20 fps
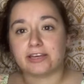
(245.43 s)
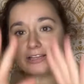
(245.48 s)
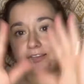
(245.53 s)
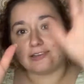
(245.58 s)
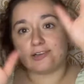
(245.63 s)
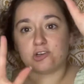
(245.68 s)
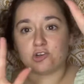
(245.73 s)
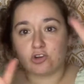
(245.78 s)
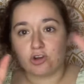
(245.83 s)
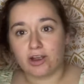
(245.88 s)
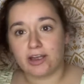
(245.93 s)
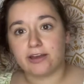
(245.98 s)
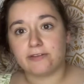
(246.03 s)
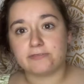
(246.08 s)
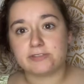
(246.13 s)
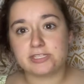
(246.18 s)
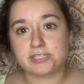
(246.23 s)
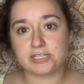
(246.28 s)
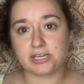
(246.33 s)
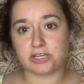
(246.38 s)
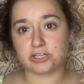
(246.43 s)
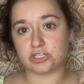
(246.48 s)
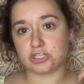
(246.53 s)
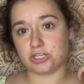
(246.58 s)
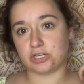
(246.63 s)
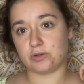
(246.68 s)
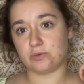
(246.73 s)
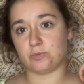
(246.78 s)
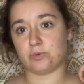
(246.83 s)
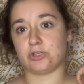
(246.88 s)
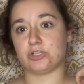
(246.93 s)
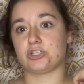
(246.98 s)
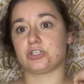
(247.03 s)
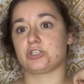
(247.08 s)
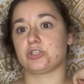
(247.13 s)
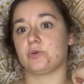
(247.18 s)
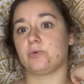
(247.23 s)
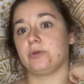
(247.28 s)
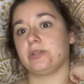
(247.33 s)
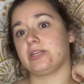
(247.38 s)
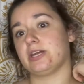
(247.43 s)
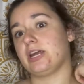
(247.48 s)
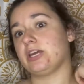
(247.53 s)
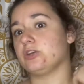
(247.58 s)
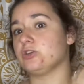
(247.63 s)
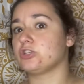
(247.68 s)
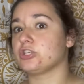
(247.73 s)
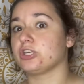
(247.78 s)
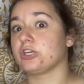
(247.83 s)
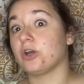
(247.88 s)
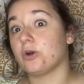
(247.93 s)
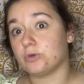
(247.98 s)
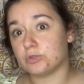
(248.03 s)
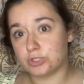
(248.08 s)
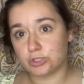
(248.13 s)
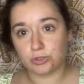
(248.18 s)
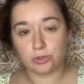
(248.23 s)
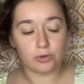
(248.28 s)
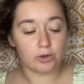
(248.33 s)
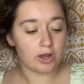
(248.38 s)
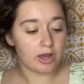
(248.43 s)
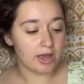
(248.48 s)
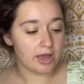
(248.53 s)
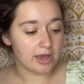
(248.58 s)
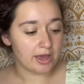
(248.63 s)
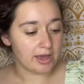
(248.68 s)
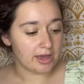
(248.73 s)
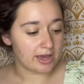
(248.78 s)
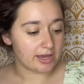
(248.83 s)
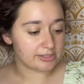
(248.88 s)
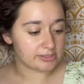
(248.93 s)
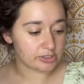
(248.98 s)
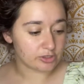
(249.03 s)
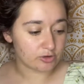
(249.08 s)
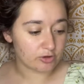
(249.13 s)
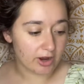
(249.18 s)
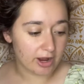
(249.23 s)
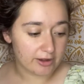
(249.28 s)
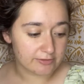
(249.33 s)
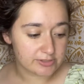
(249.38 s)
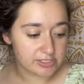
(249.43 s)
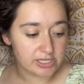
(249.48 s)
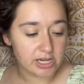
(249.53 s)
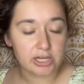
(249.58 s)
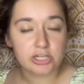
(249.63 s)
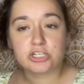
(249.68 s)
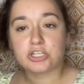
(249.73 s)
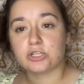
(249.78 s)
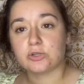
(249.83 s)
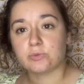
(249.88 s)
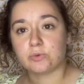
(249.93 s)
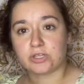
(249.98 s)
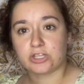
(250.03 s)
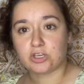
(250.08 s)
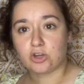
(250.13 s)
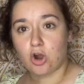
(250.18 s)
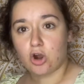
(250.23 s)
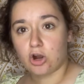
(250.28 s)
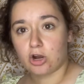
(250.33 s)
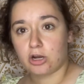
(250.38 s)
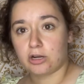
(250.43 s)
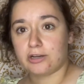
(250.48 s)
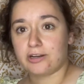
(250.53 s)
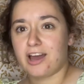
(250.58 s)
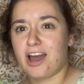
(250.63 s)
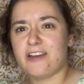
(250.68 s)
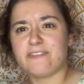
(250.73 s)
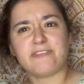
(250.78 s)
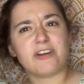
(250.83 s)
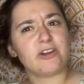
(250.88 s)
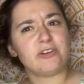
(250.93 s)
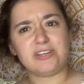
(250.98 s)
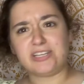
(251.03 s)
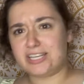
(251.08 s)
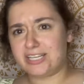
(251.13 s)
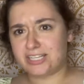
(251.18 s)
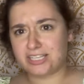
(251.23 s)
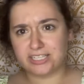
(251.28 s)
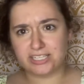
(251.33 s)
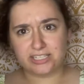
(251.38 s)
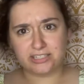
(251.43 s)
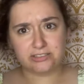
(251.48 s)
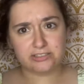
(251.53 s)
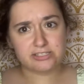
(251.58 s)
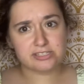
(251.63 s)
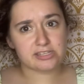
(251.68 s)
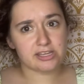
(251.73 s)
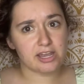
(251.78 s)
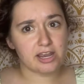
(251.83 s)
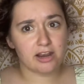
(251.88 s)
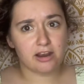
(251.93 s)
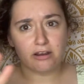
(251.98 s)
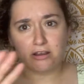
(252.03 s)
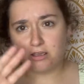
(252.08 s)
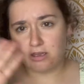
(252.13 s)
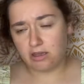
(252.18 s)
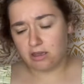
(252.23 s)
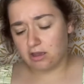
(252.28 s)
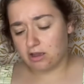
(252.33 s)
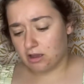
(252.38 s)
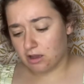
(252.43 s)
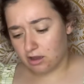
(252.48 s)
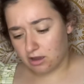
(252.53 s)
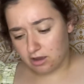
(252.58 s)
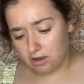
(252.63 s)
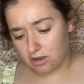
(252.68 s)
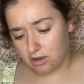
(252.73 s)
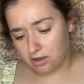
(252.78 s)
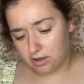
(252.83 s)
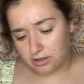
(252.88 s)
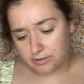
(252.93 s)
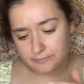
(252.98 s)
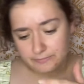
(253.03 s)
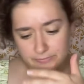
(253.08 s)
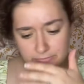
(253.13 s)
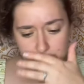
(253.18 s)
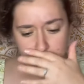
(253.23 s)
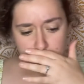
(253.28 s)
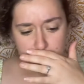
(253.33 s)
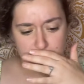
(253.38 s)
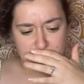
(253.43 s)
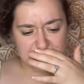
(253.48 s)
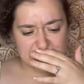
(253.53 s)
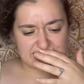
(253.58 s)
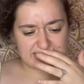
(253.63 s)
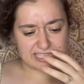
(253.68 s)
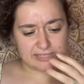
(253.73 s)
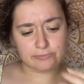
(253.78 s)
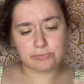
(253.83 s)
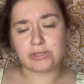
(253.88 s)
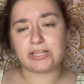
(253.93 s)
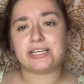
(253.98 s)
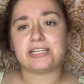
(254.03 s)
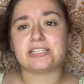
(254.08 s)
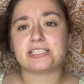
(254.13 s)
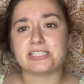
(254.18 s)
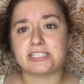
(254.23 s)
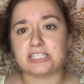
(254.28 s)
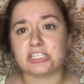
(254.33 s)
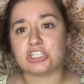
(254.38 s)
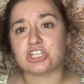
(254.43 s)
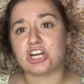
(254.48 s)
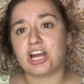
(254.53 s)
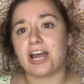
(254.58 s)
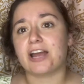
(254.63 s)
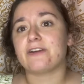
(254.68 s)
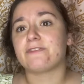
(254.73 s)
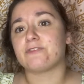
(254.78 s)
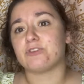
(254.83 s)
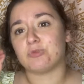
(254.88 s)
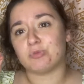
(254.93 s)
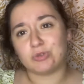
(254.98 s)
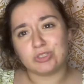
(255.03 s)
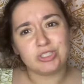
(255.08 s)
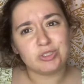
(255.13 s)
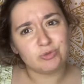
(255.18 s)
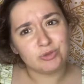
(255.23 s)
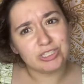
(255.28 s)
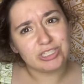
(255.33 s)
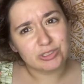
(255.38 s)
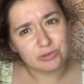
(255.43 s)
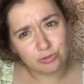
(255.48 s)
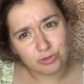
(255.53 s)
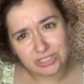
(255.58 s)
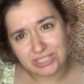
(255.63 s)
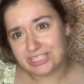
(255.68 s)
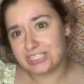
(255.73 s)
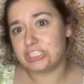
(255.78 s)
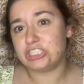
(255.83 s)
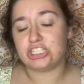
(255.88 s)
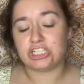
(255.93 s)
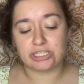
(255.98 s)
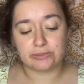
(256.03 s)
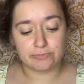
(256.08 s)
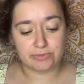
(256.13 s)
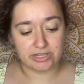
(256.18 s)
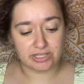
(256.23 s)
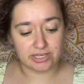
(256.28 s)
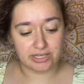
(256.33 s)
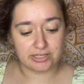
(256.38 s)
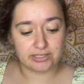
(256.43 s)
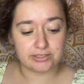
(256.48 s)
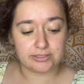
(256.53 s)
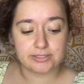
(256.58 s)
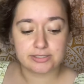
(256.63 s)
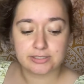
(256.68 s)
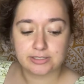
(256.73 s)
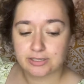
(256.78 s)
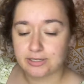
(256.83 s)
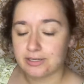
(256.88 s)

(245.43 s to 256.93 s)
a little craft section, which the one that I usually go to has a craft section with yarn. I found knitting needles there. Amazing place to check for really, really, really cheap things.